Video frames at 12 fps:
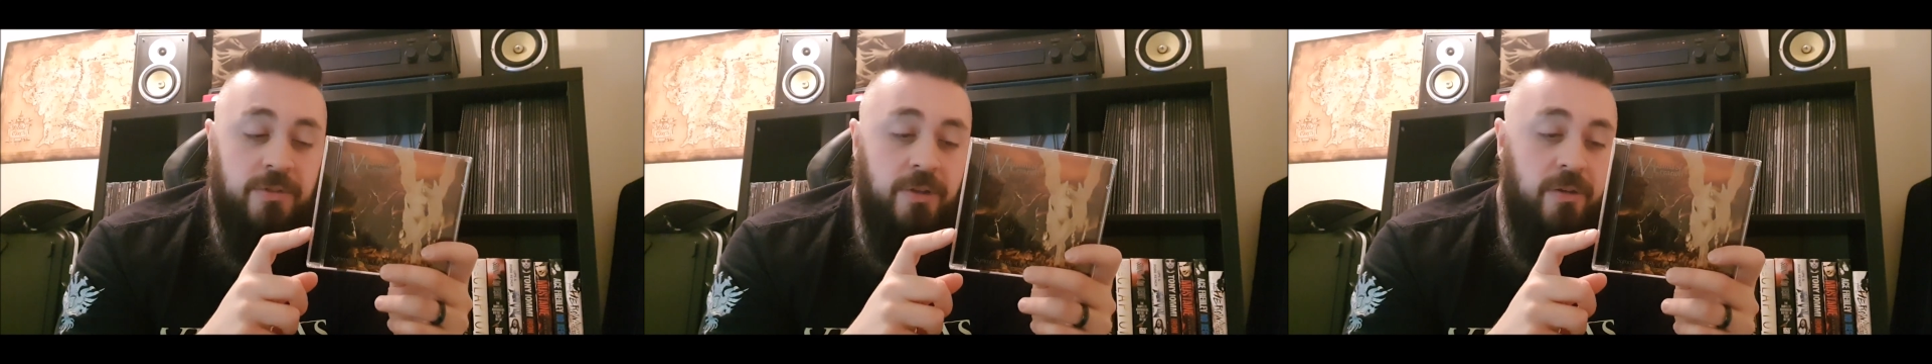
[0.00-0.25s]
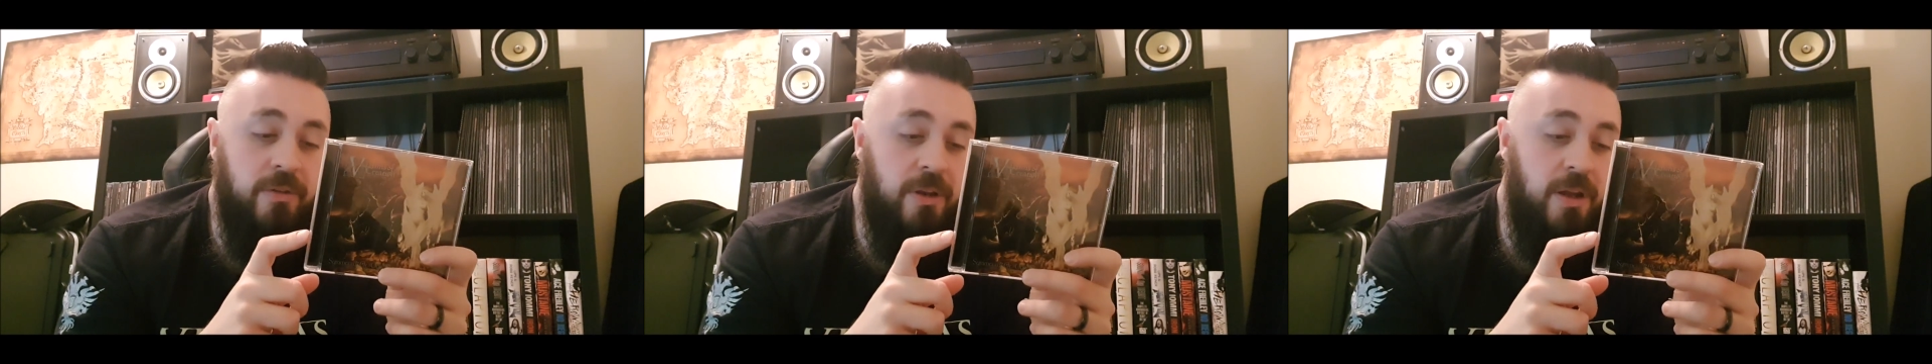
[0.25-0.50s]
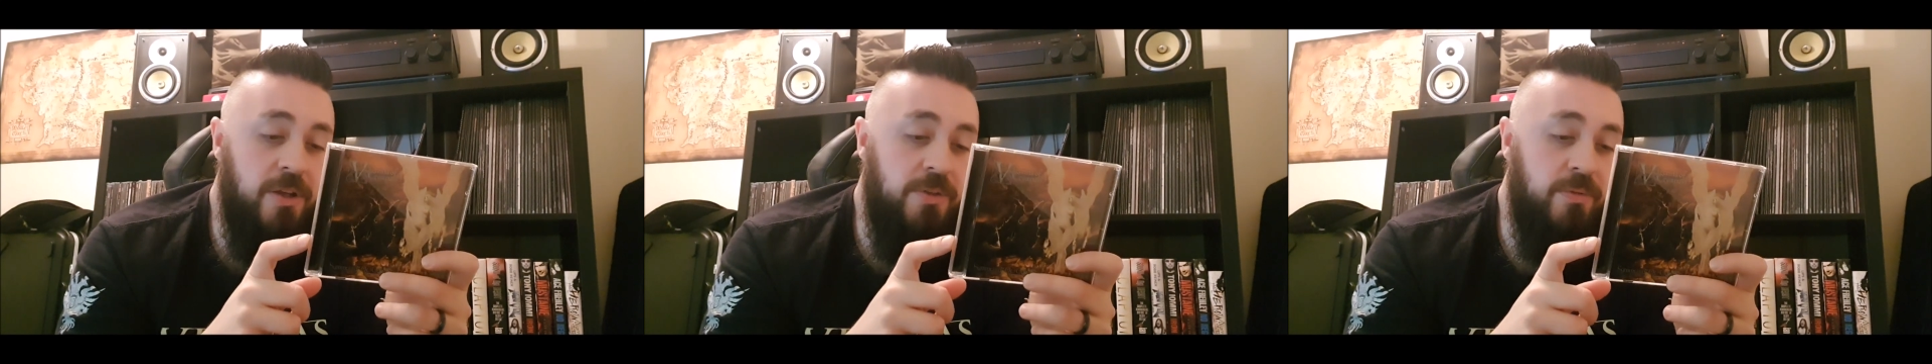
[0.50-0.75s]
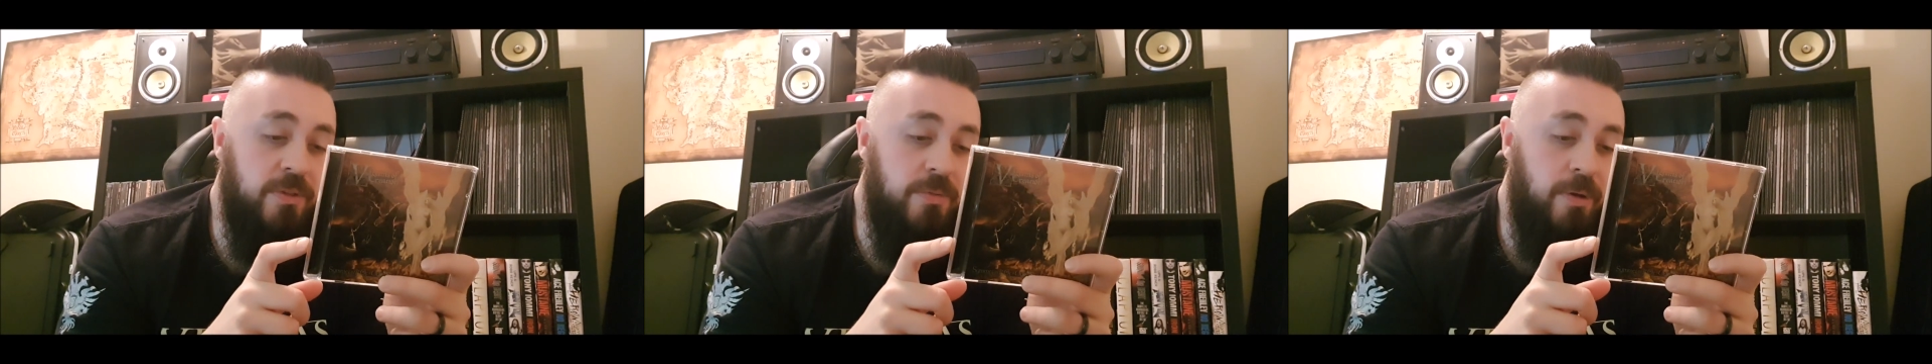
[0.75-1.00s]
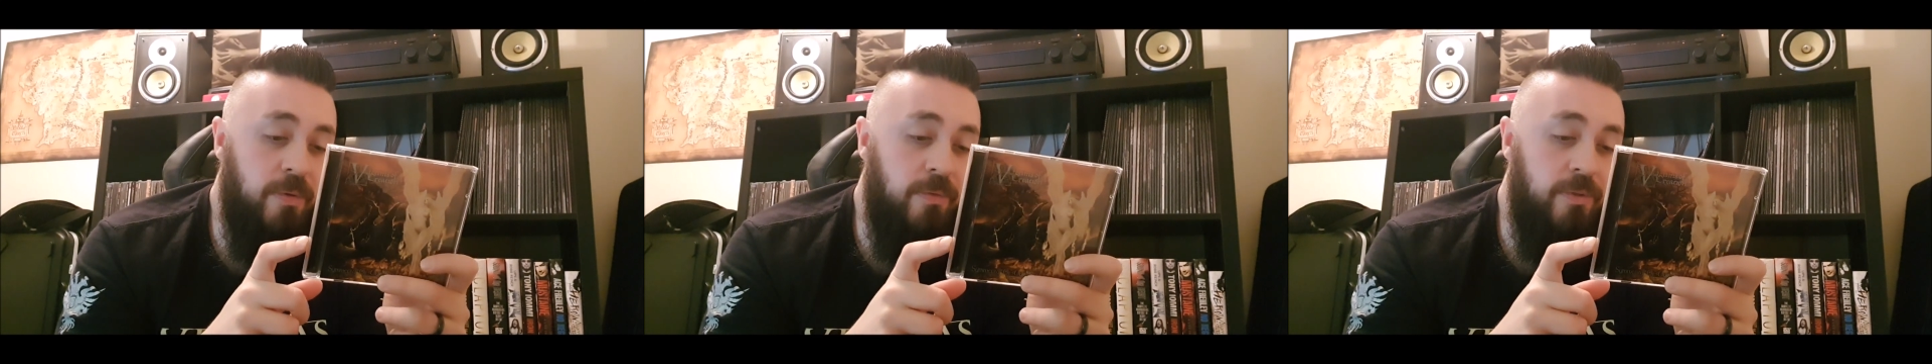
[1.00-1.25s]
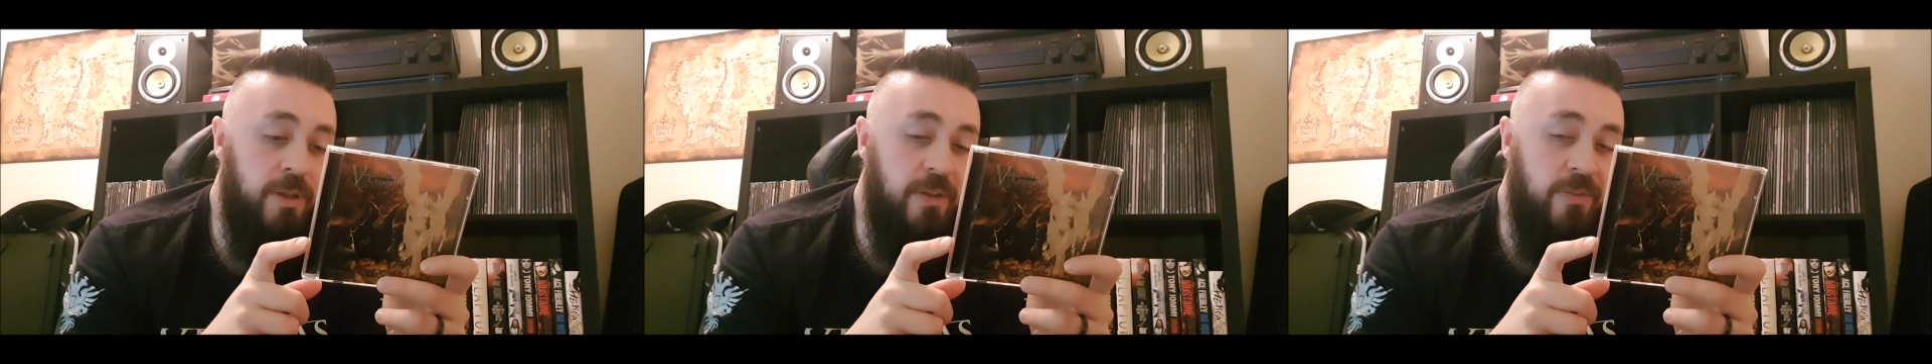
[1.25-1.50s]
So the last one's about
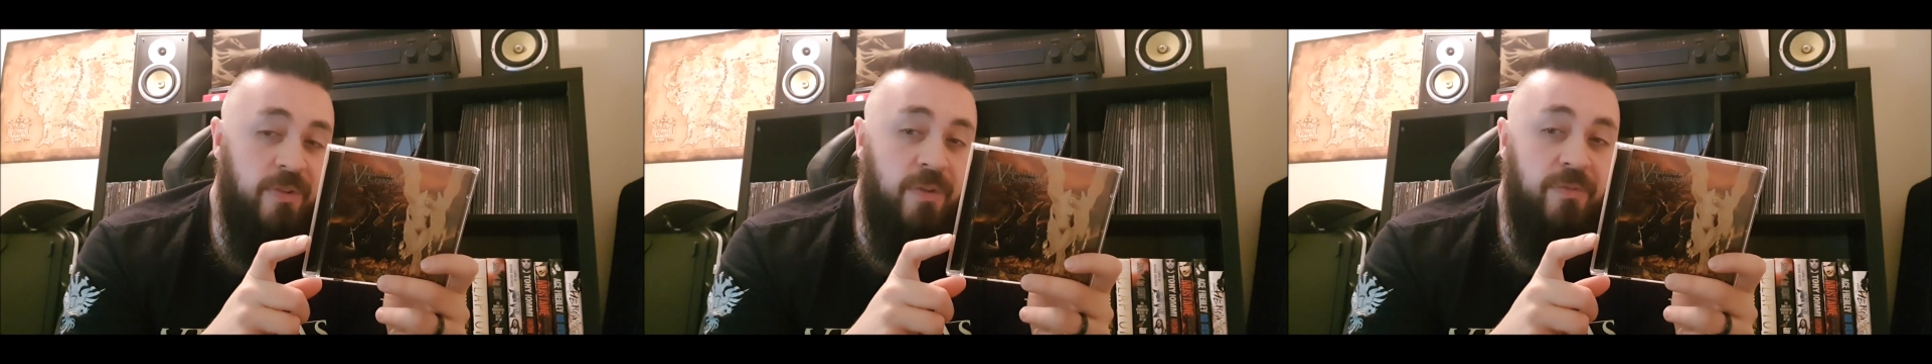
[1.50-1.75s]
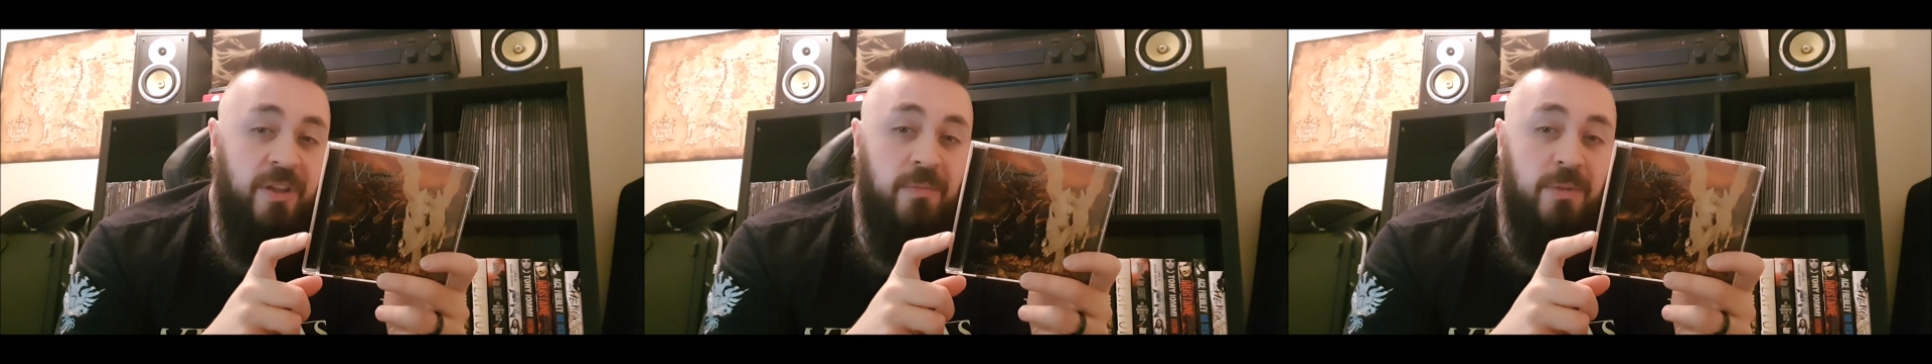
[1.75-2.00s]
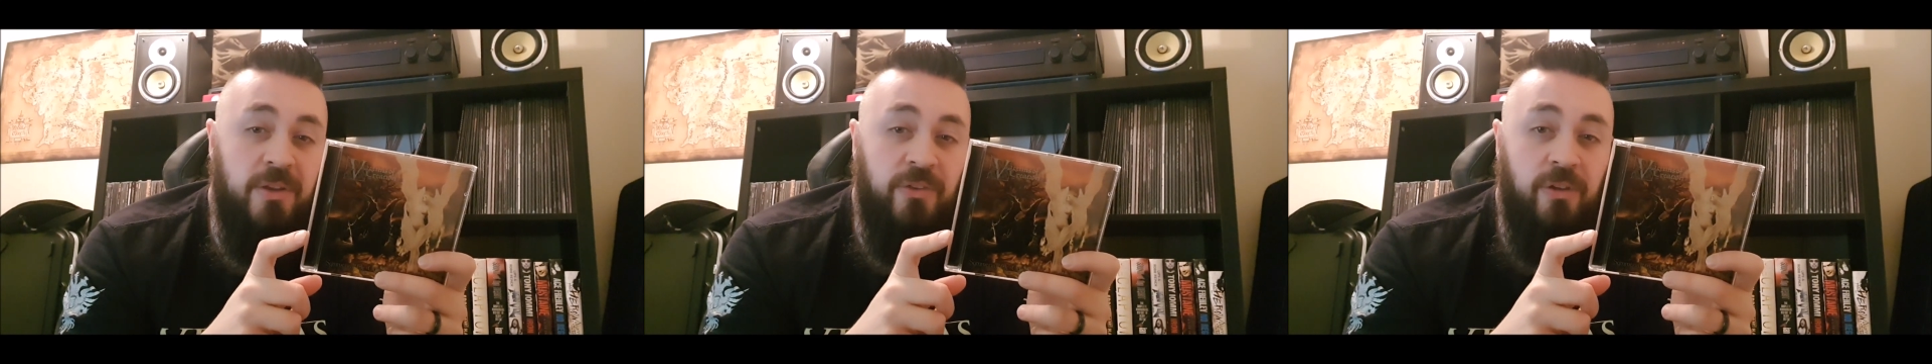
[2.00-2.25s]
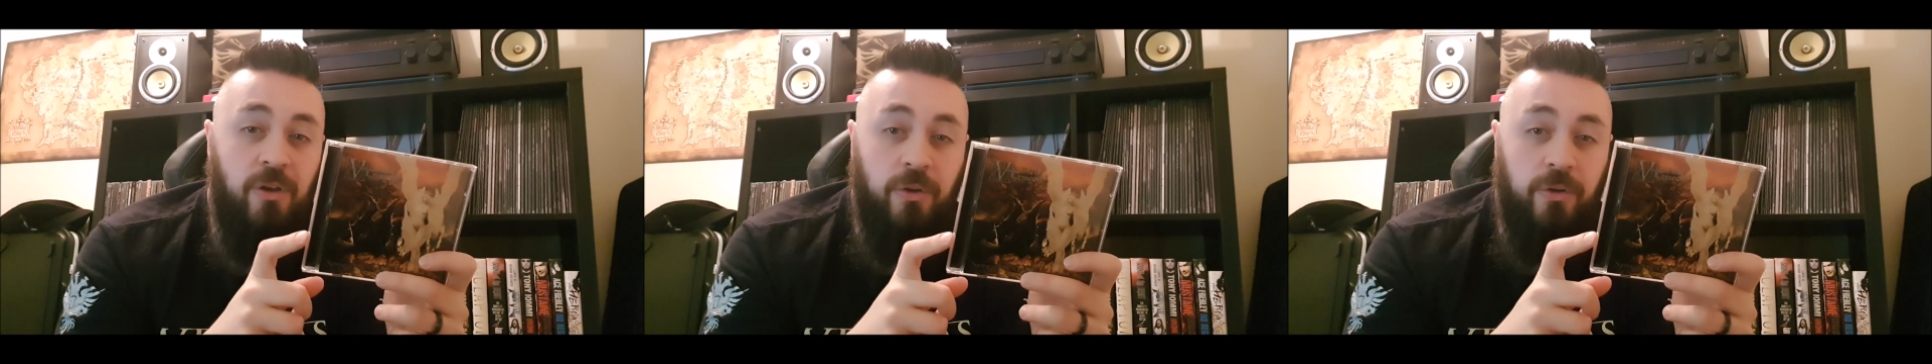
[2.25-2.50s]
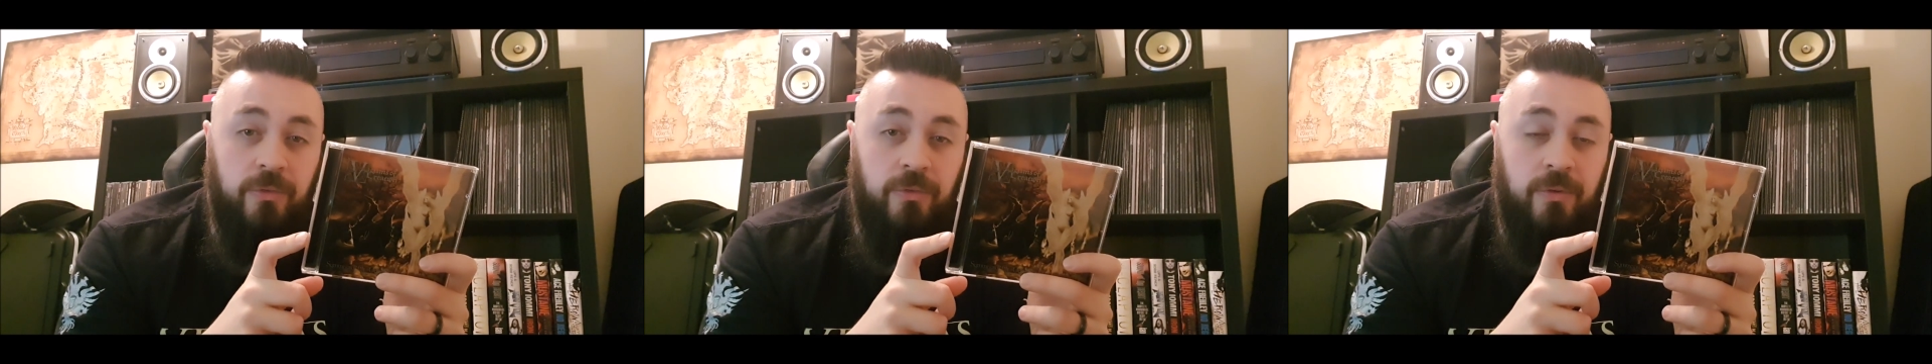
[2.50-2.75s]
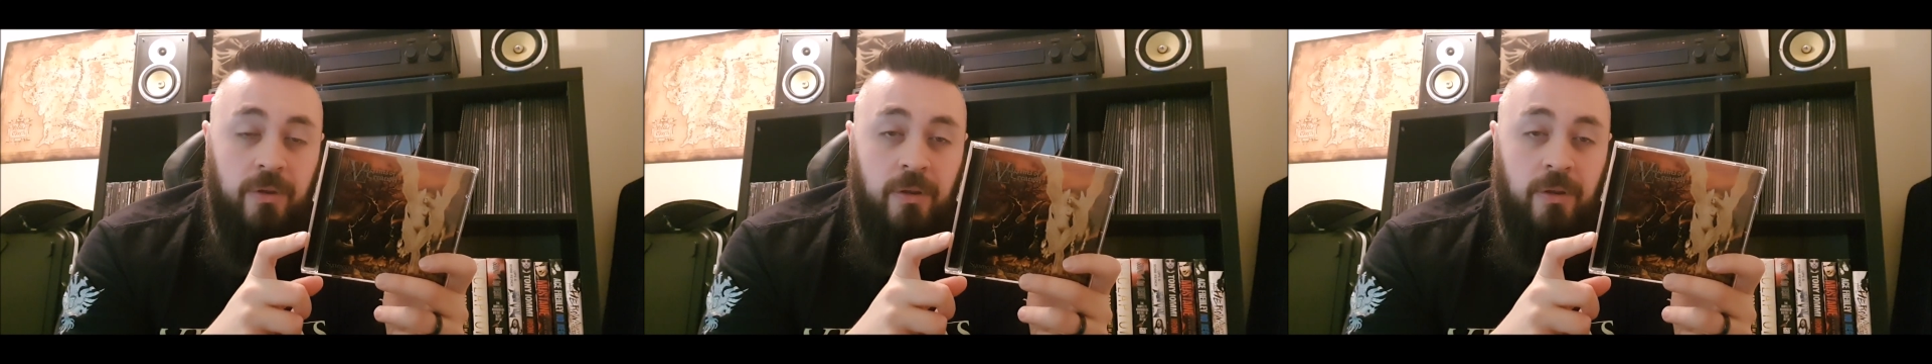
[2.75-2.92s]
nearly 15 minutes long.